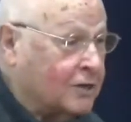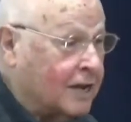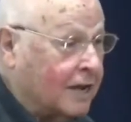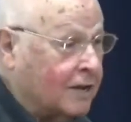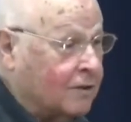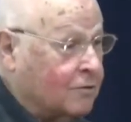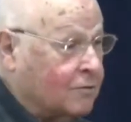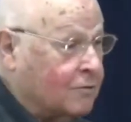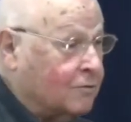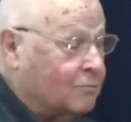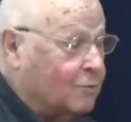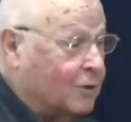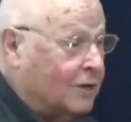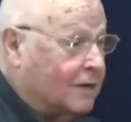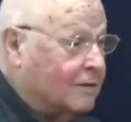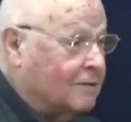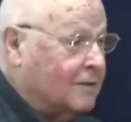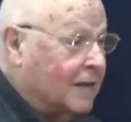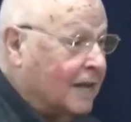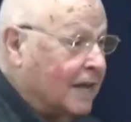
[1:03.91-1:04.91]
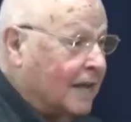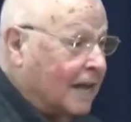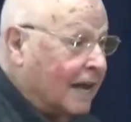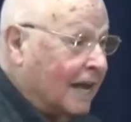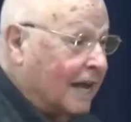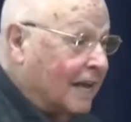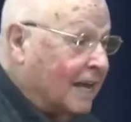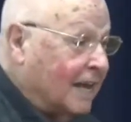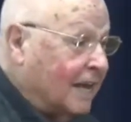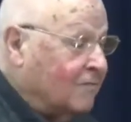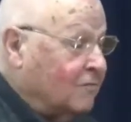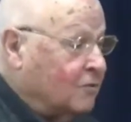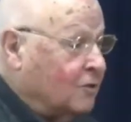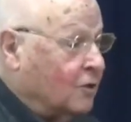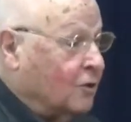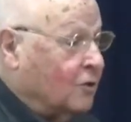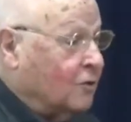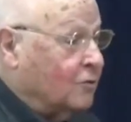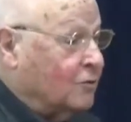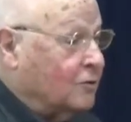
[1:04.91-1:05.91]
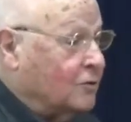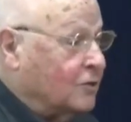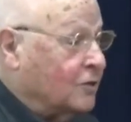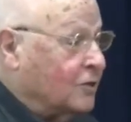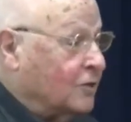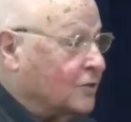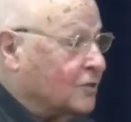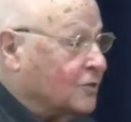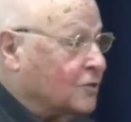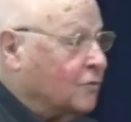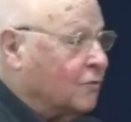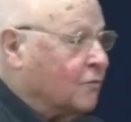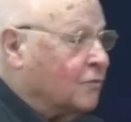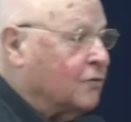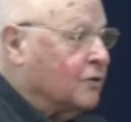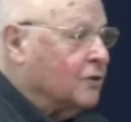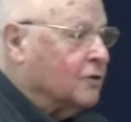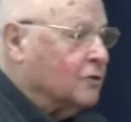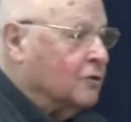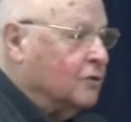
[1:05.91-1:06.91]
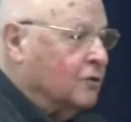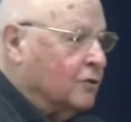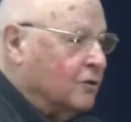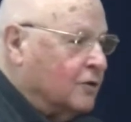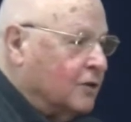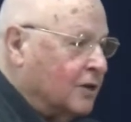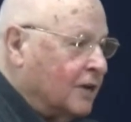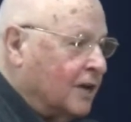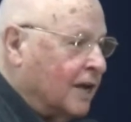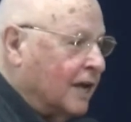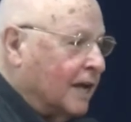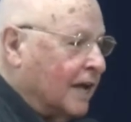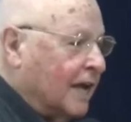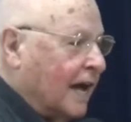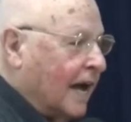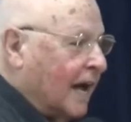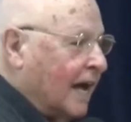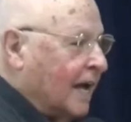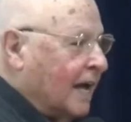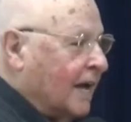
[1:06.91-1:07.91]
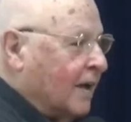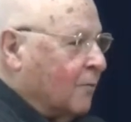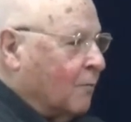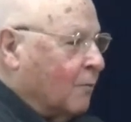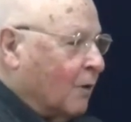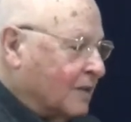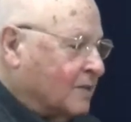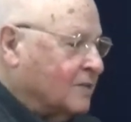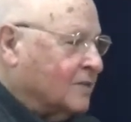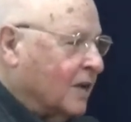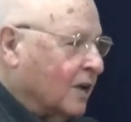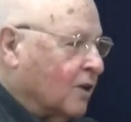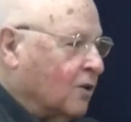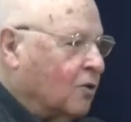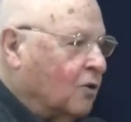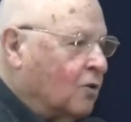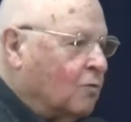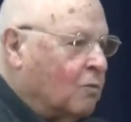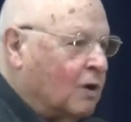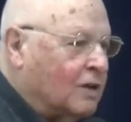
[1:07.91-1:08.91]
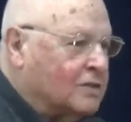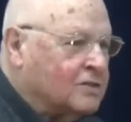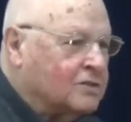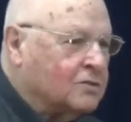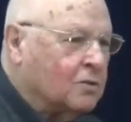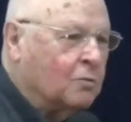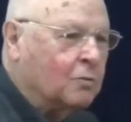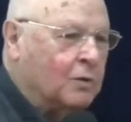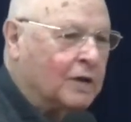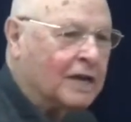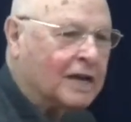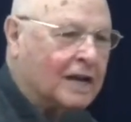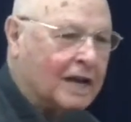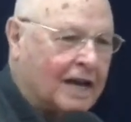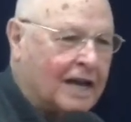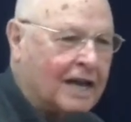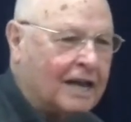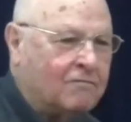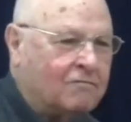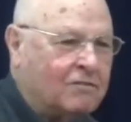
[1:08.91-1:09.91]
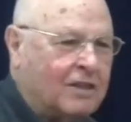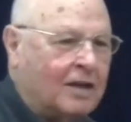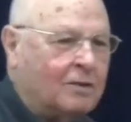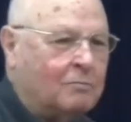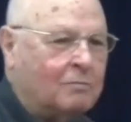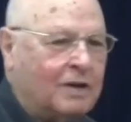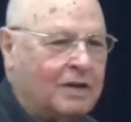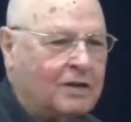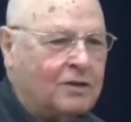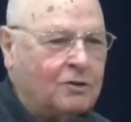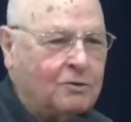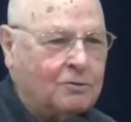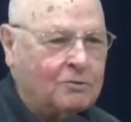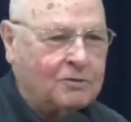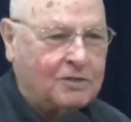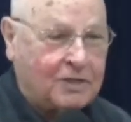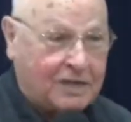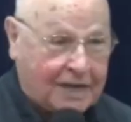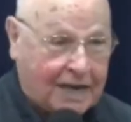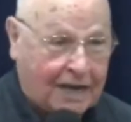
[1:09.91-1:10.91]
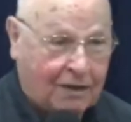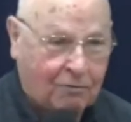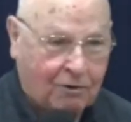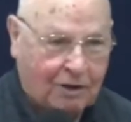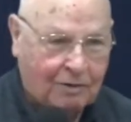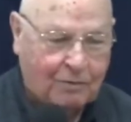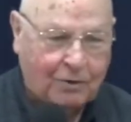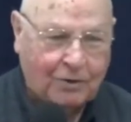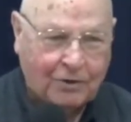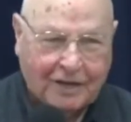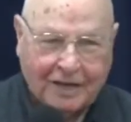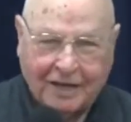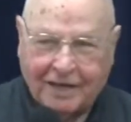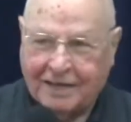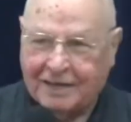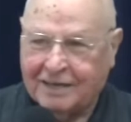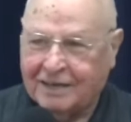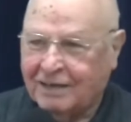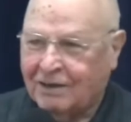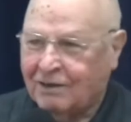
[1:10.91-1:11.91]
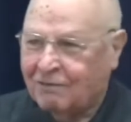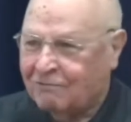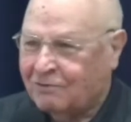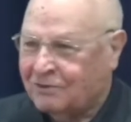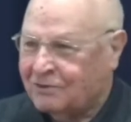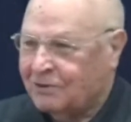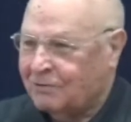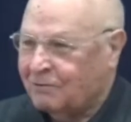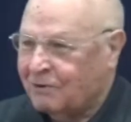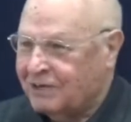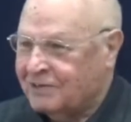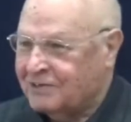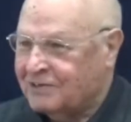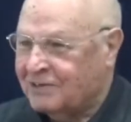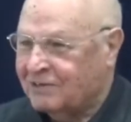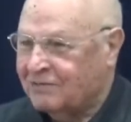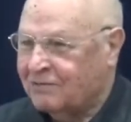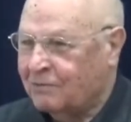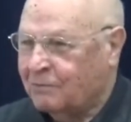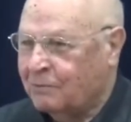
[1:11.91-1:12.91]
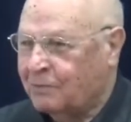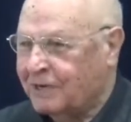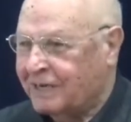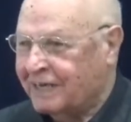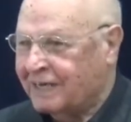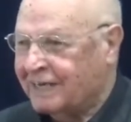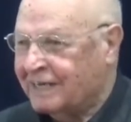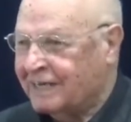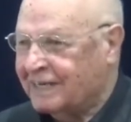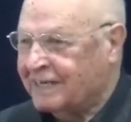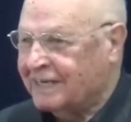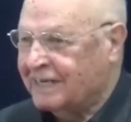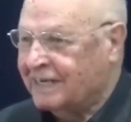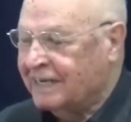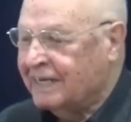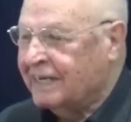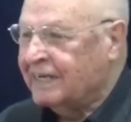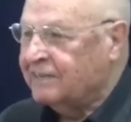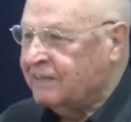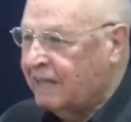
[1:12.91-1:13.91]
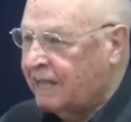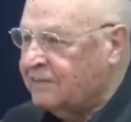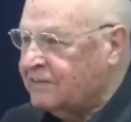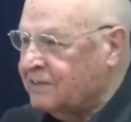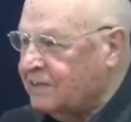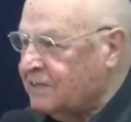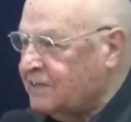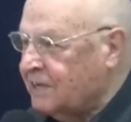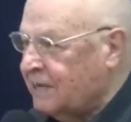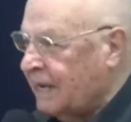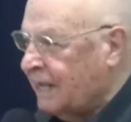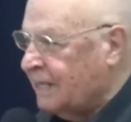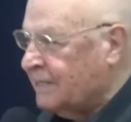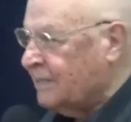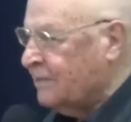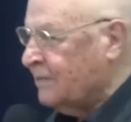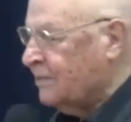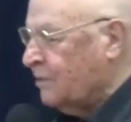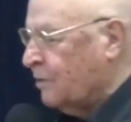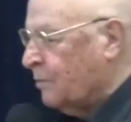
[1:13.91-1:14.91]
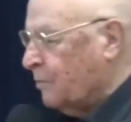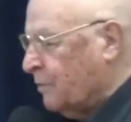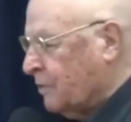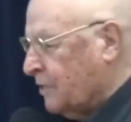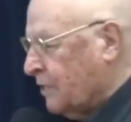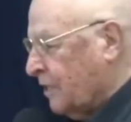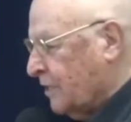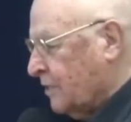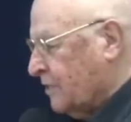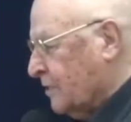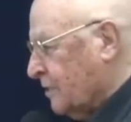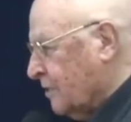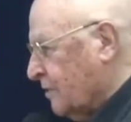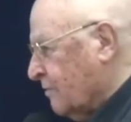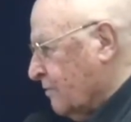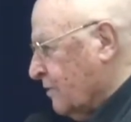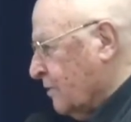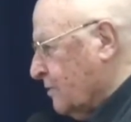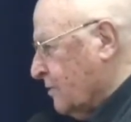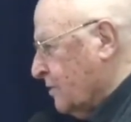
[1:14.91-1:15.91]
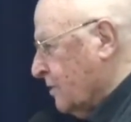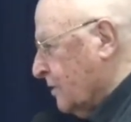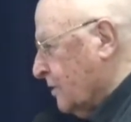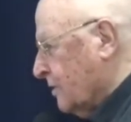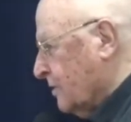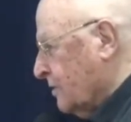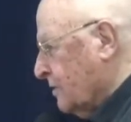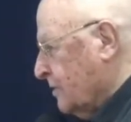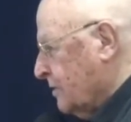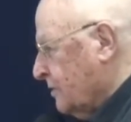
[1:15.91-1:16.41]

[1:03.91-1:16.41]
I go to, well, I have to go to church to feel good. Once I go once a week, I have done my duty. Now I'm okay for the rest of the week. That is another interpretation of the church.